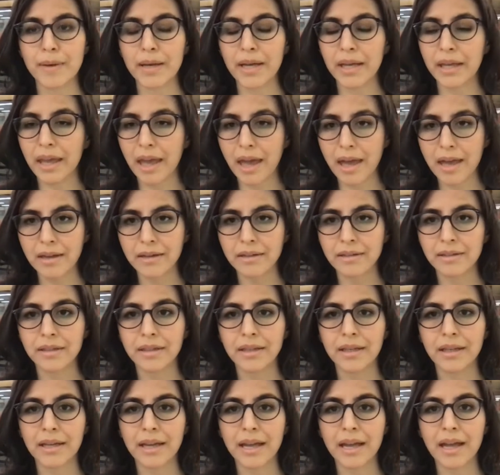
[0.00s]
again,
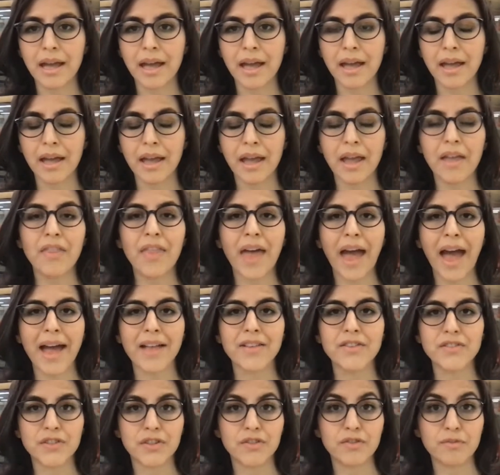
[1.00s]
in the
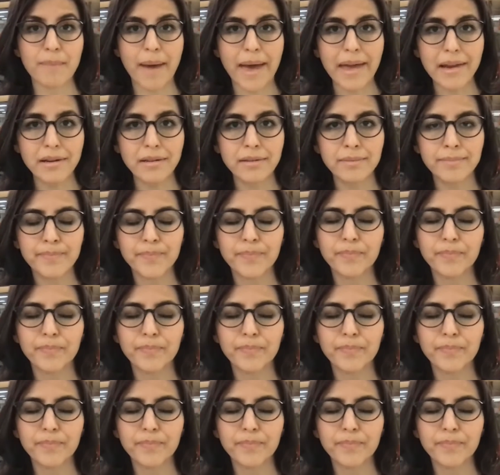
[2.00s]
hands of men.